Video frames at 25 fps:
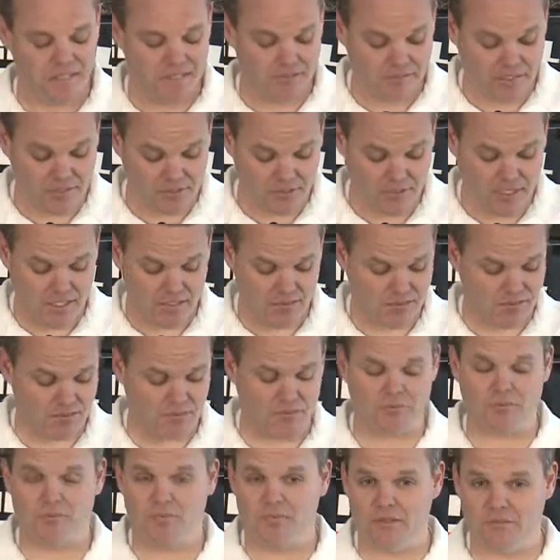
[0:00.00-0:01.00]
That's right,
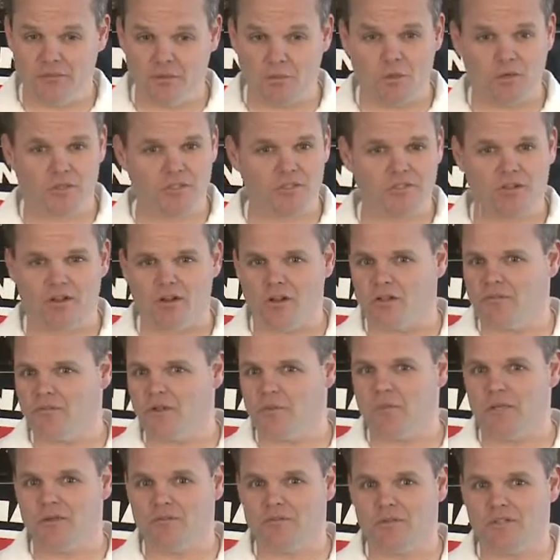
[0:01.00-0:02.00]
so PivotWorks, all of
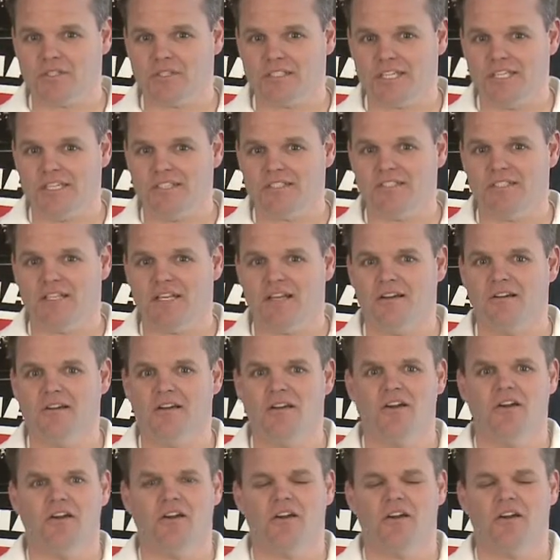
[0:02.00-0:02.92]
our PivotWorks kits now